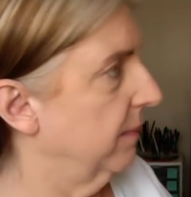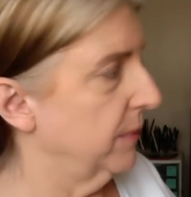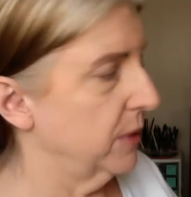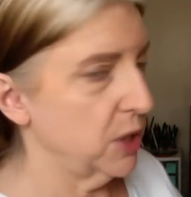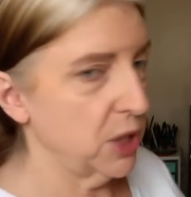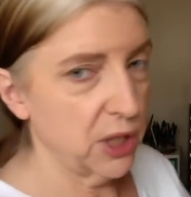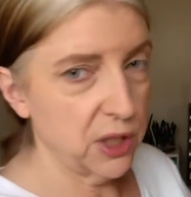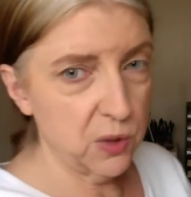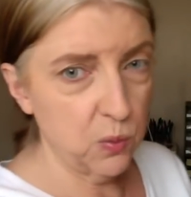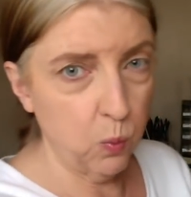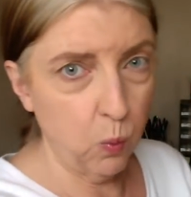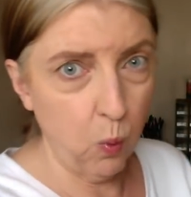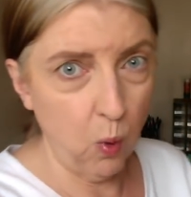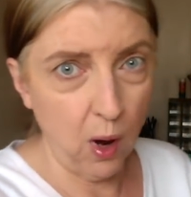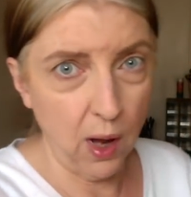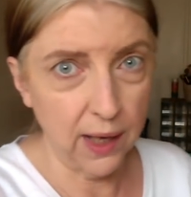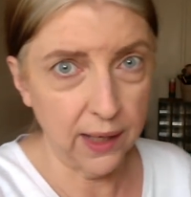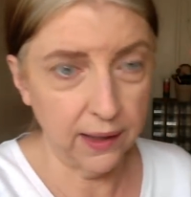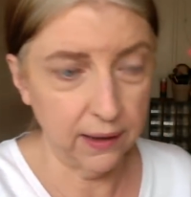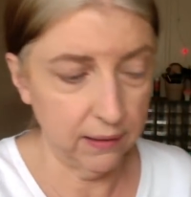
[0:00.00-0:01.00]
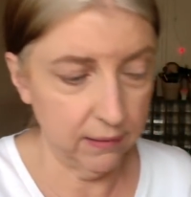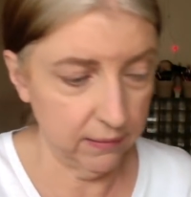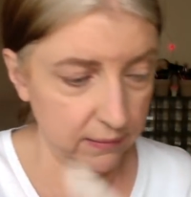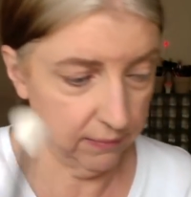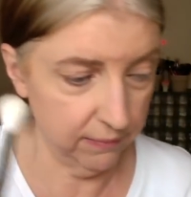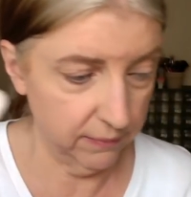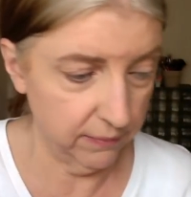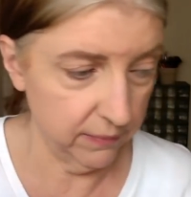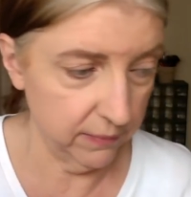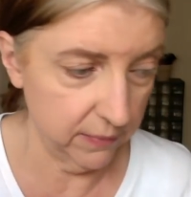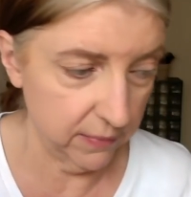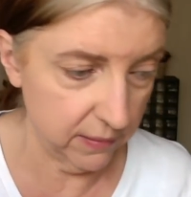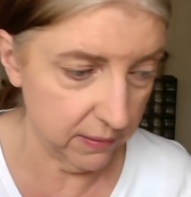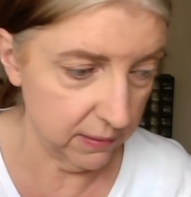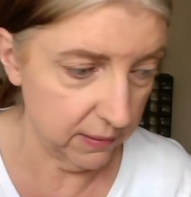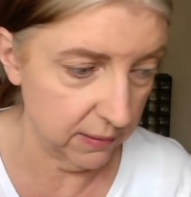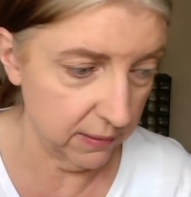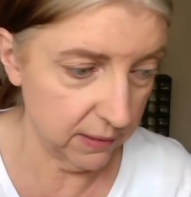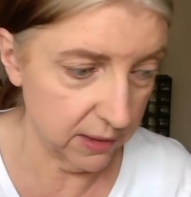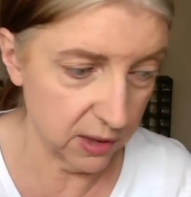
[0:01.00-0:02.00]
Just one
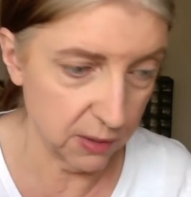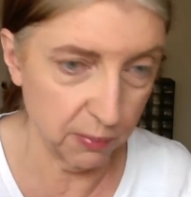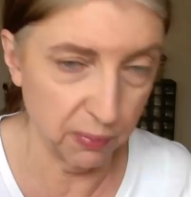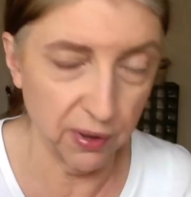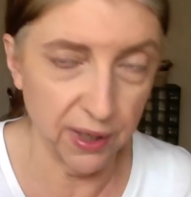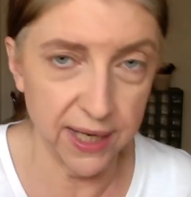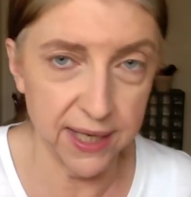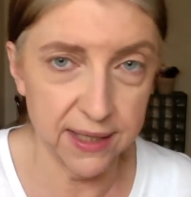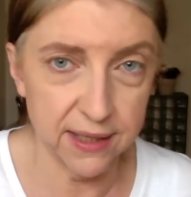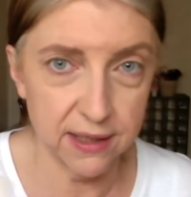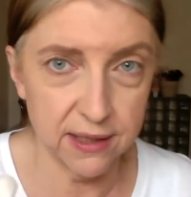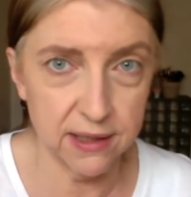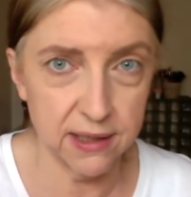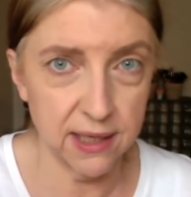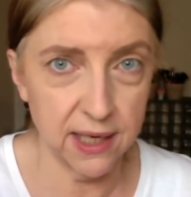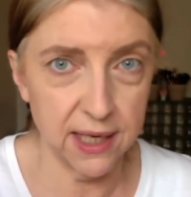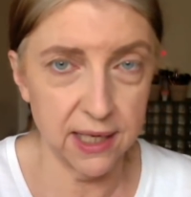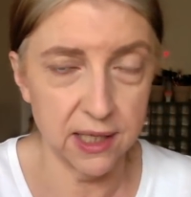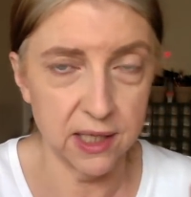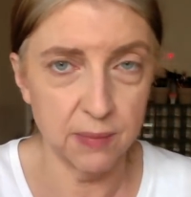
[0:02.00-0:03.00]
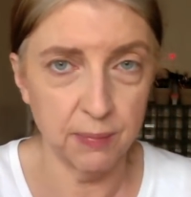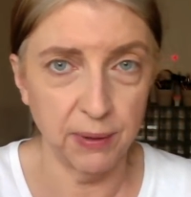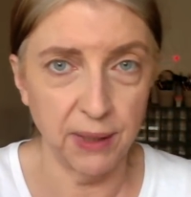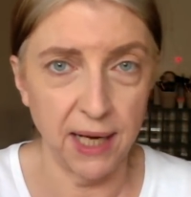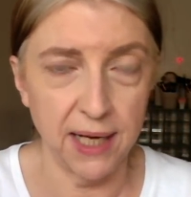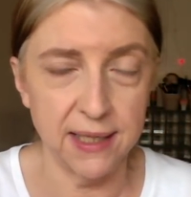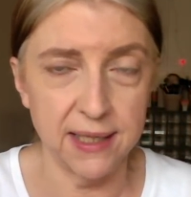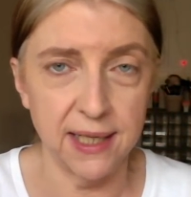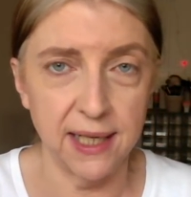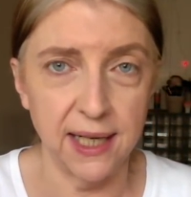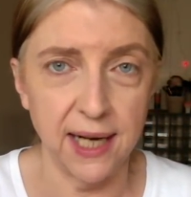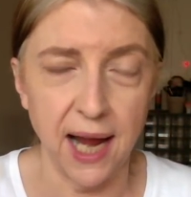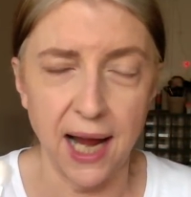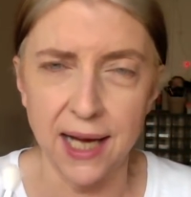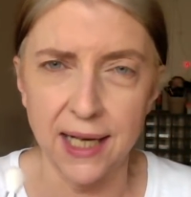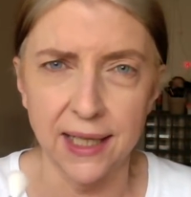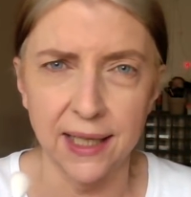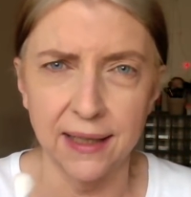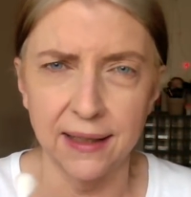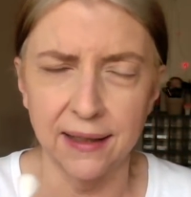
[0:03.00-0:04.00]
spritz is plenty.
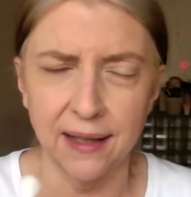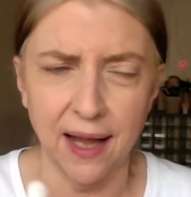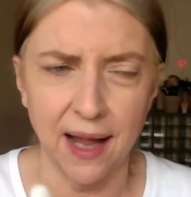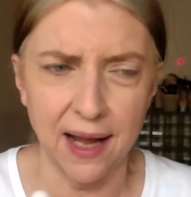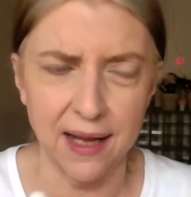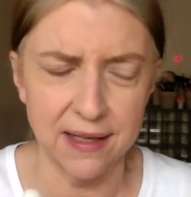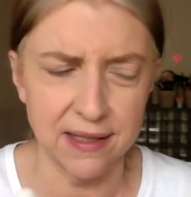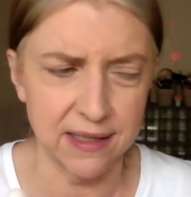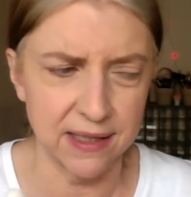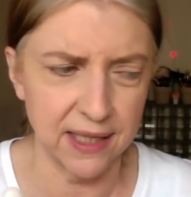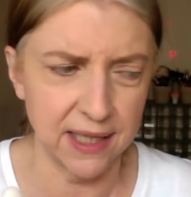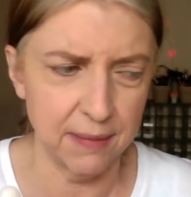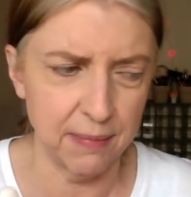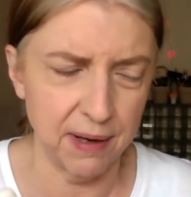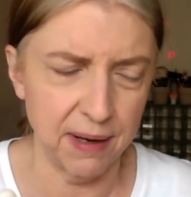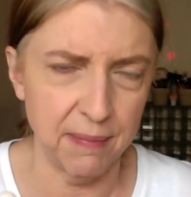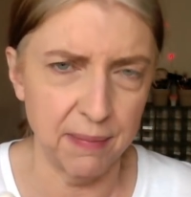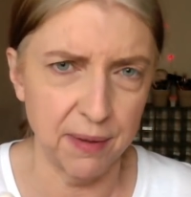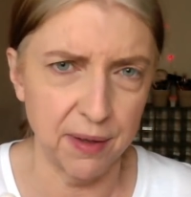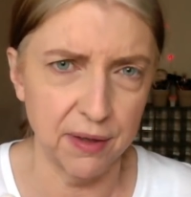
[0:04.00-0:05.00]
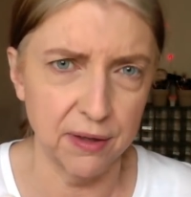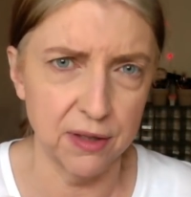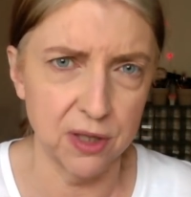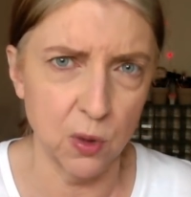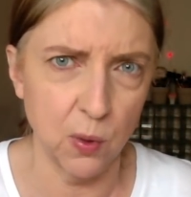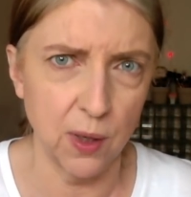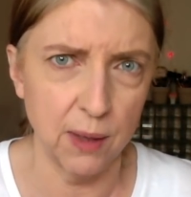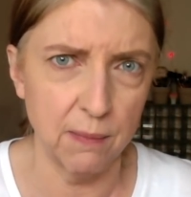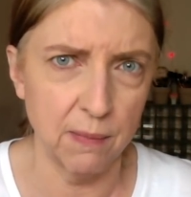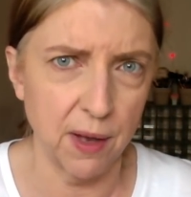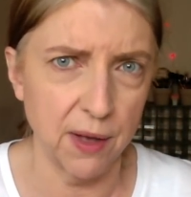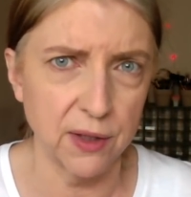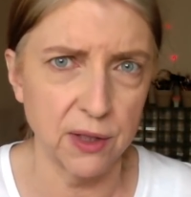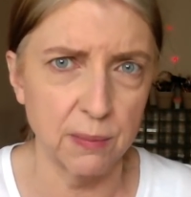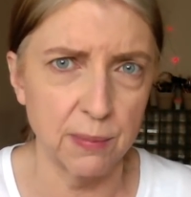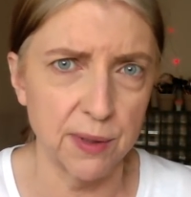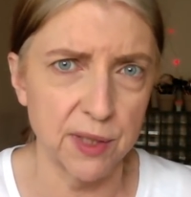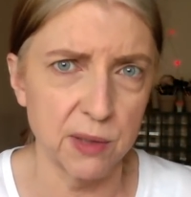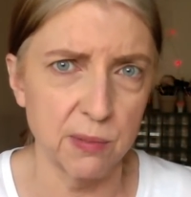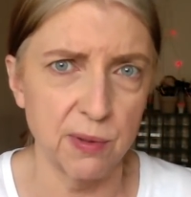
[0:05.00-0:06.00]
I see people doing
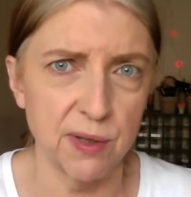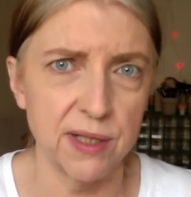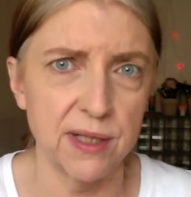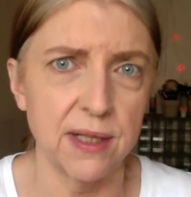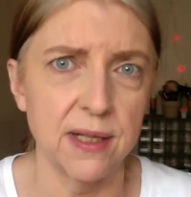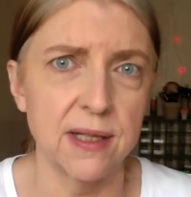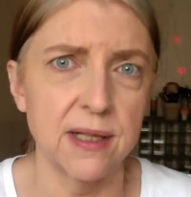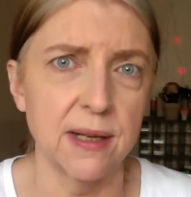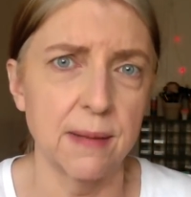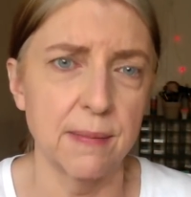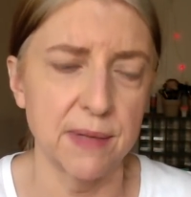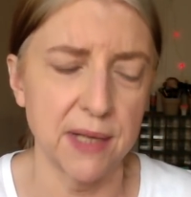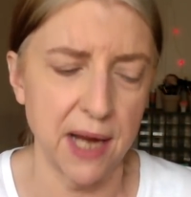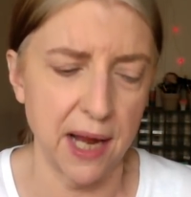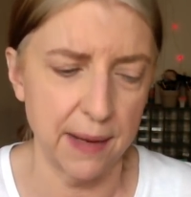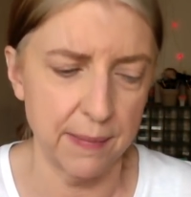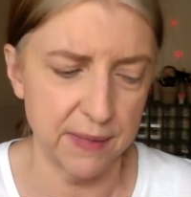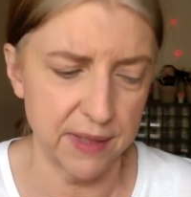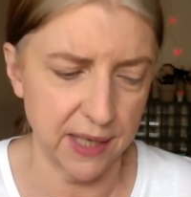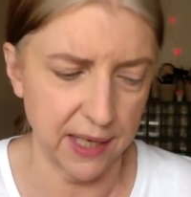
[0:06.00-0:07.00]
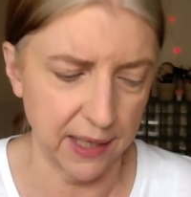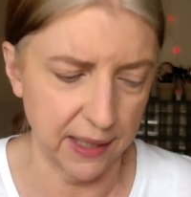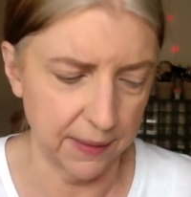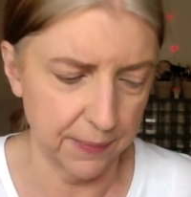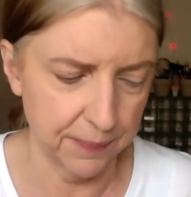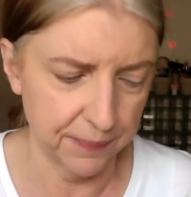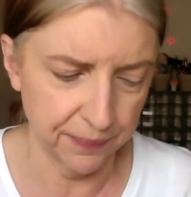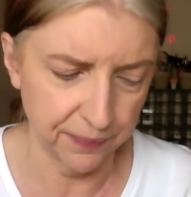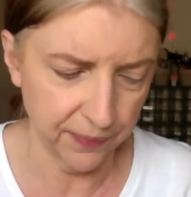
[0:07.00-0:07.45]
multiple spritzes sometimes, and